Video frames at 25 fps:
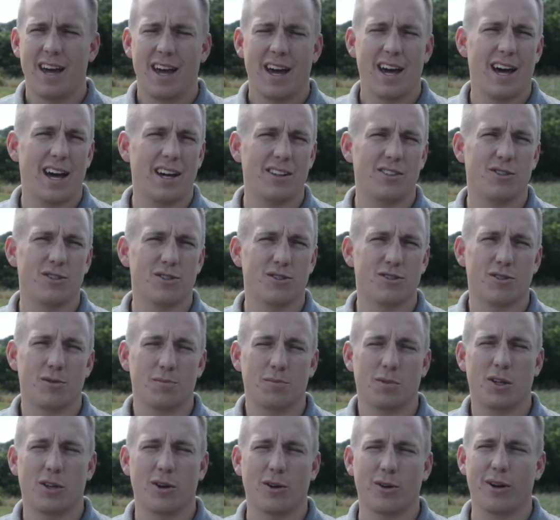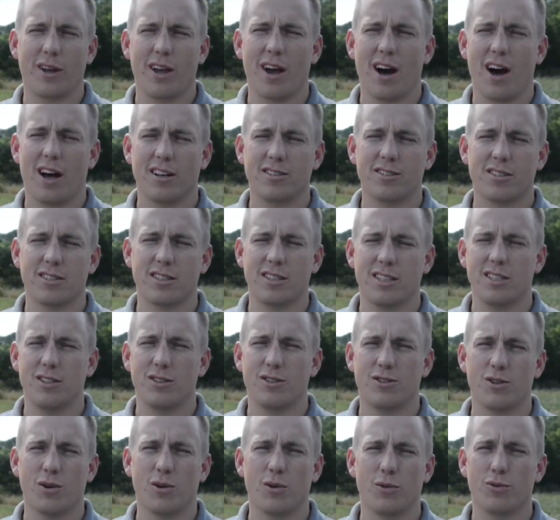had just some curiosity,
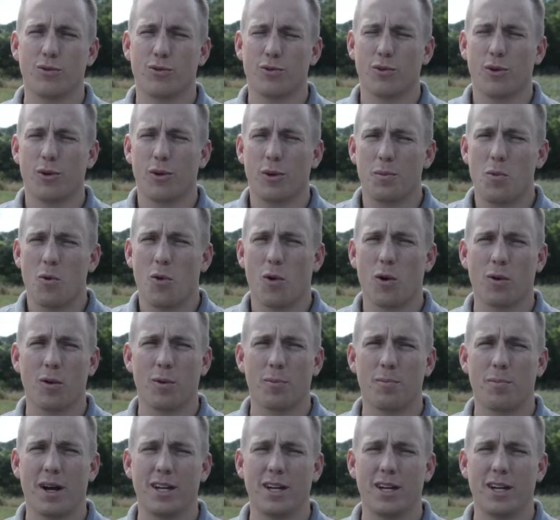so it was really more